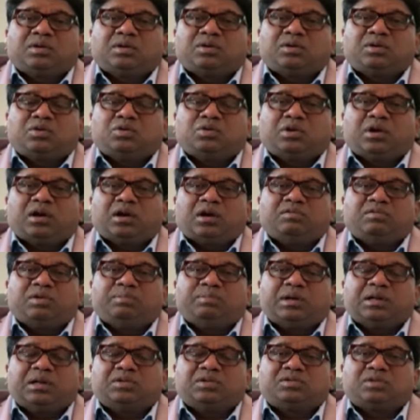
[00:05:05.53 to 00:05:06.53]
you have a
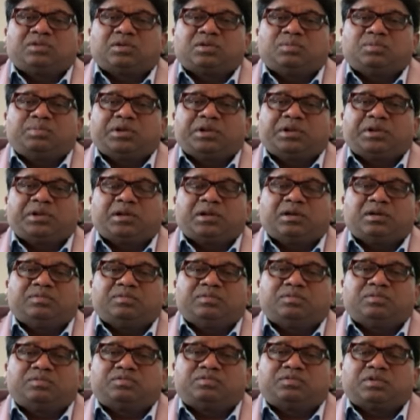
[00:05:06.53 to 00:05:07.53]
menstrual period
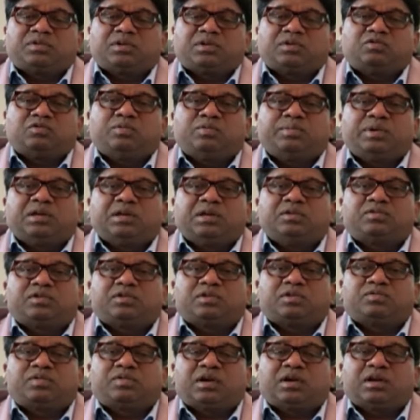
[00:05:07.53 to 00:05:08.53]
for women
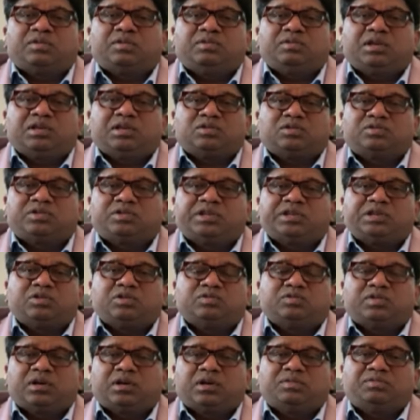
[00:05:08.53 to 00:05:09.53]
for 5 days, 3
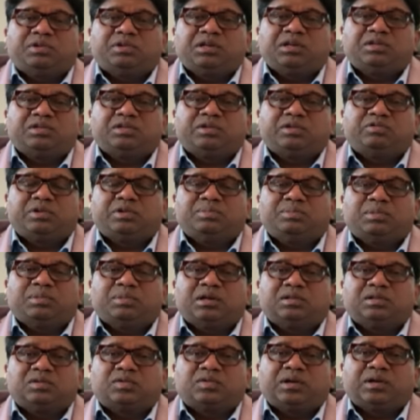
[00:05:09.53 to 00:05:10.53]
to 5 days every
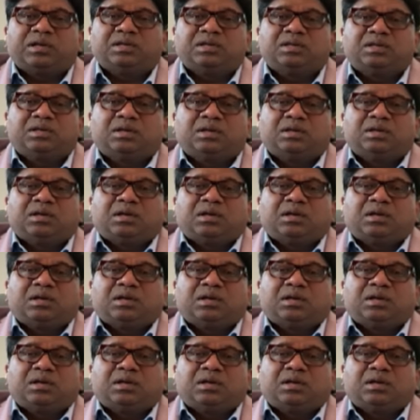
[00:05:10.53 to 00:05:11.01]
month, right?